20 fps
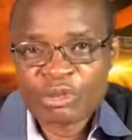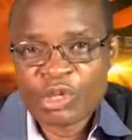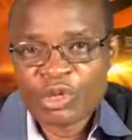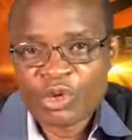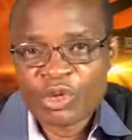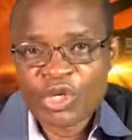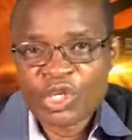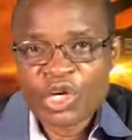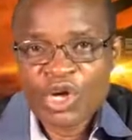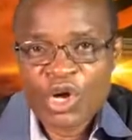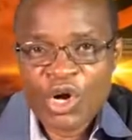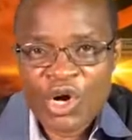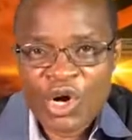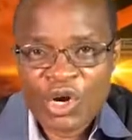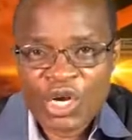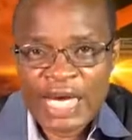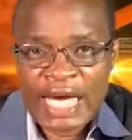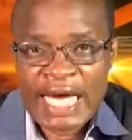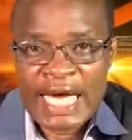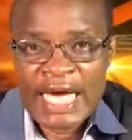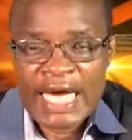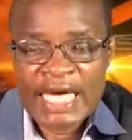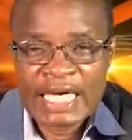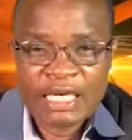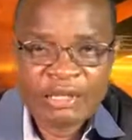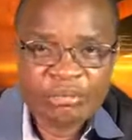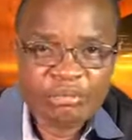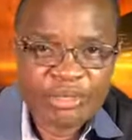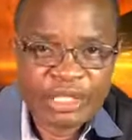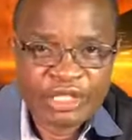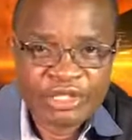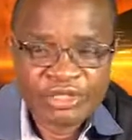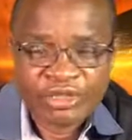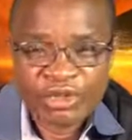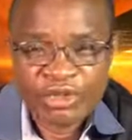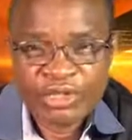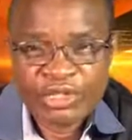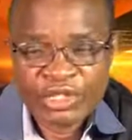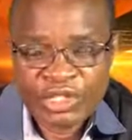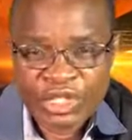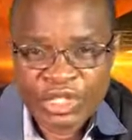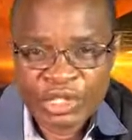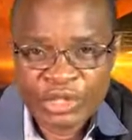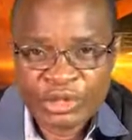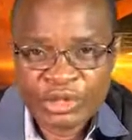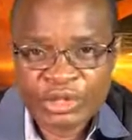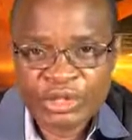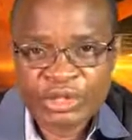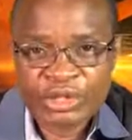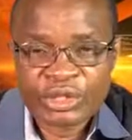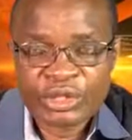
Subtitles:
miluongo ni Ola Petrol Station.